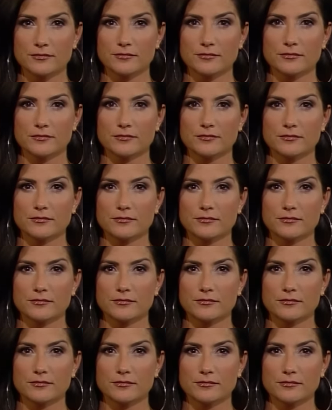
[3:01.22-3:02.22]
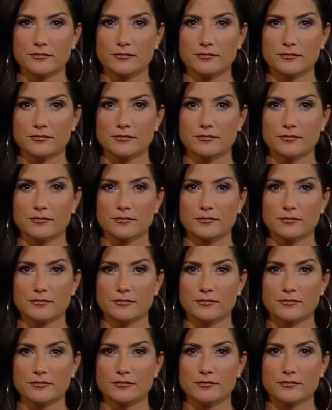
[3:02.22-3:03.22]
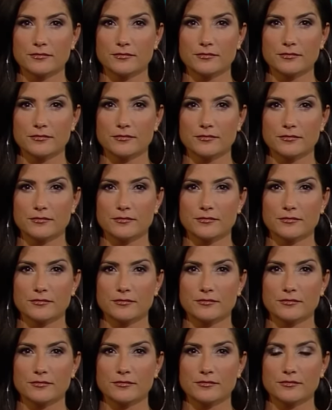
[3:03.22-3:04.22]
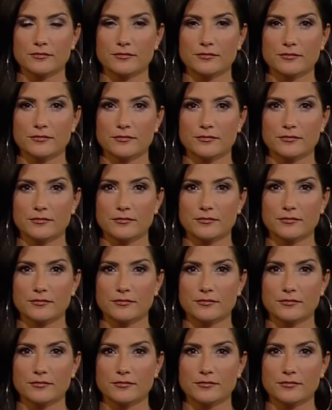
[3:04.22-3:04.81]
[no speech]